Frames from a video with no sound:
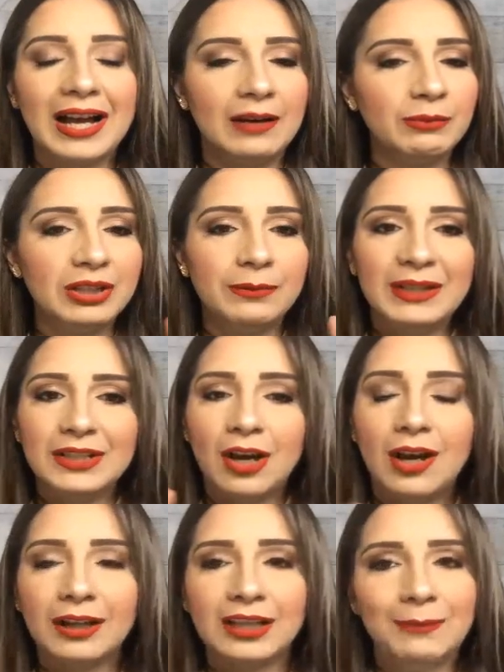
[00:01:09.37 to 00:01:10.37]
going to be
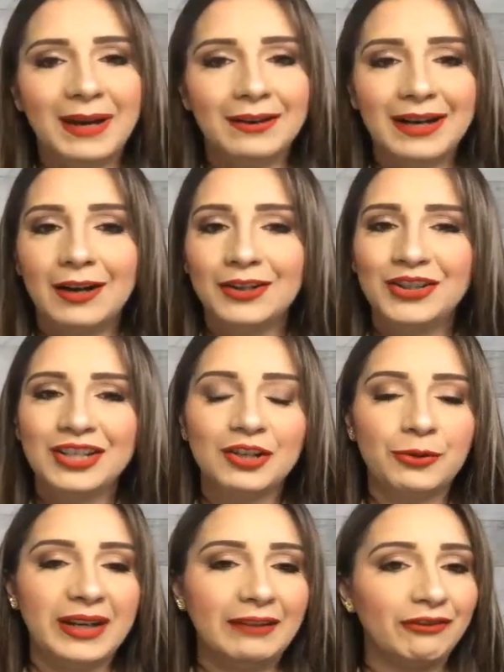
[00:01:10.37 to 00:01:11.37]
talking about how you can
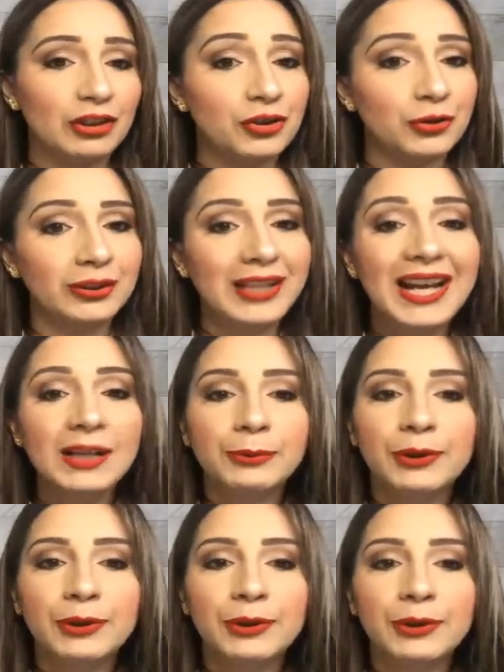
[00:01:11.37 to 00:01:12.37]
create virtual
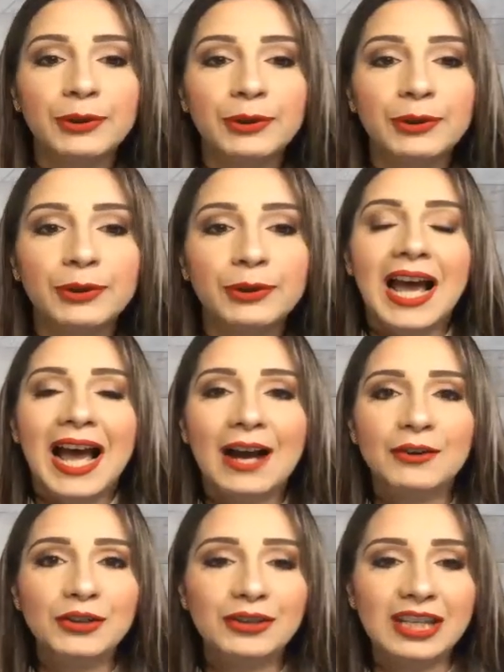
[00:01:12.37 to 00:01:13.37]
libraries, how
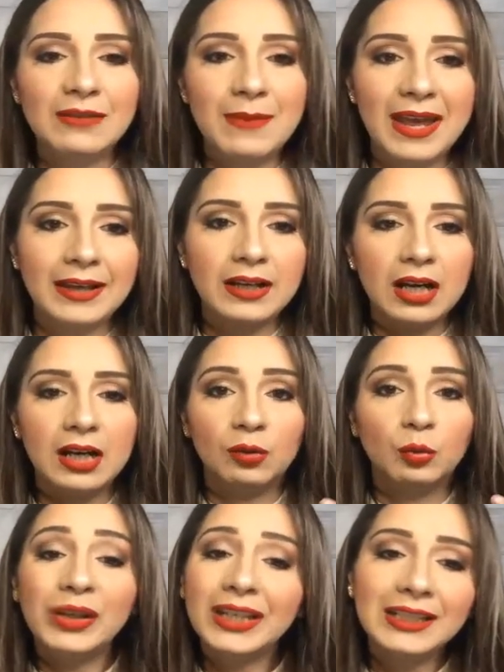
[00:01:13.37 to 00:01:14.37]
you can make
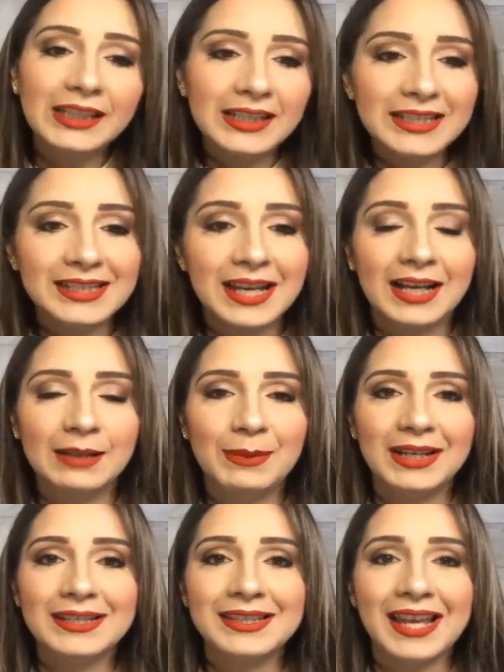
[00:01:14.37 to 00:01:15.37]
weekly
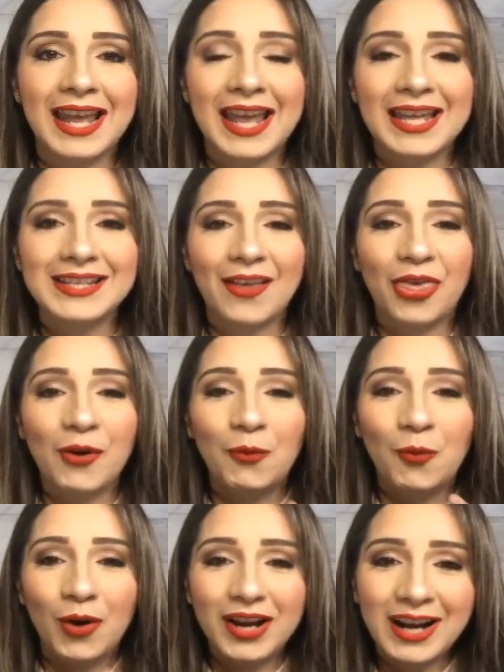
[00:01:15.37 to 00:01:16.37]
assignments, and the
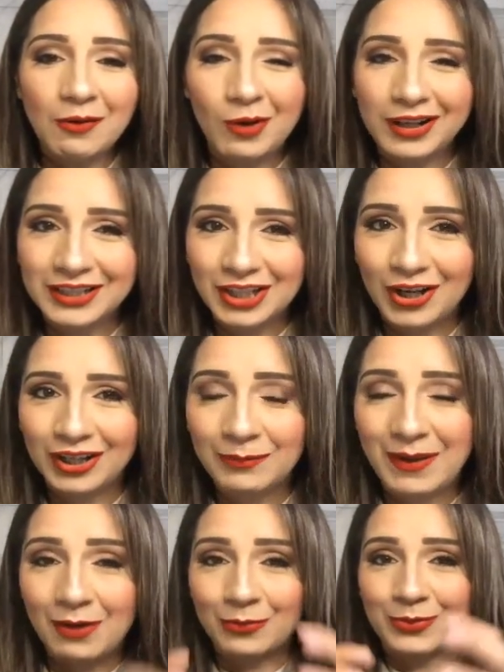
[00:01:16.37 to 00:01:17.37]
one I want to talk
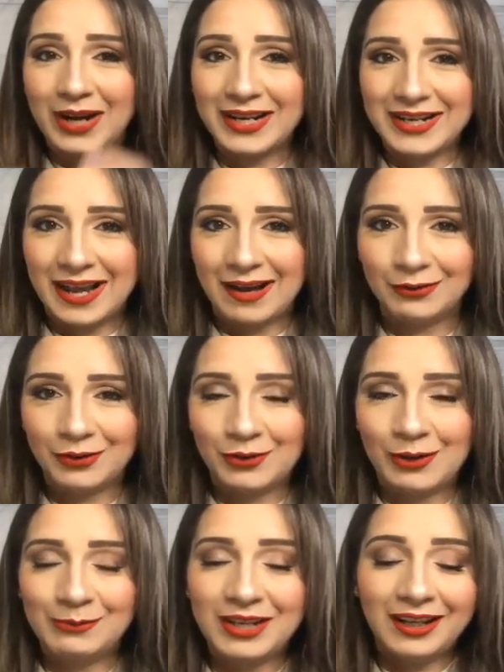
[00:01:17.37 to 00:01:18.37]
about right now. So
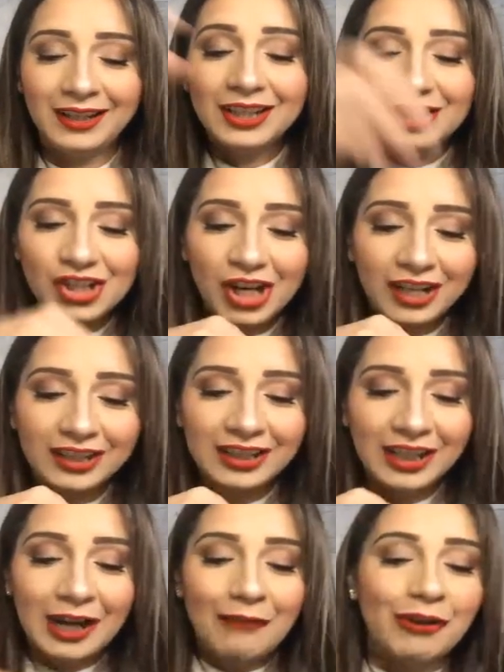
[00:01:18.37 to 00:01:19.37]
I'm taking a chunk
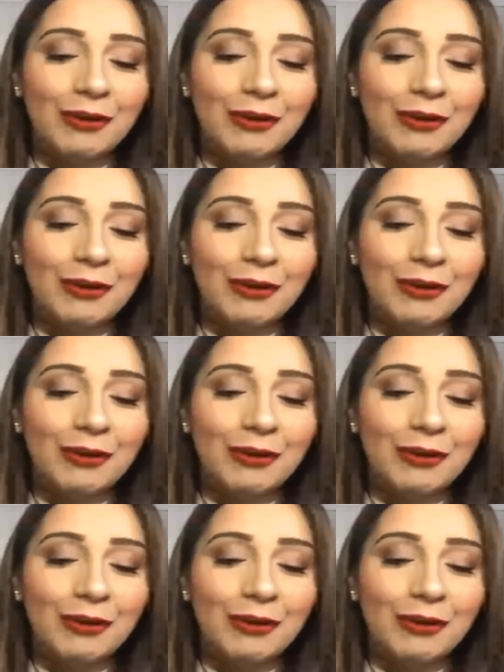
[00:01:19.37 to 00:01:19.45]
from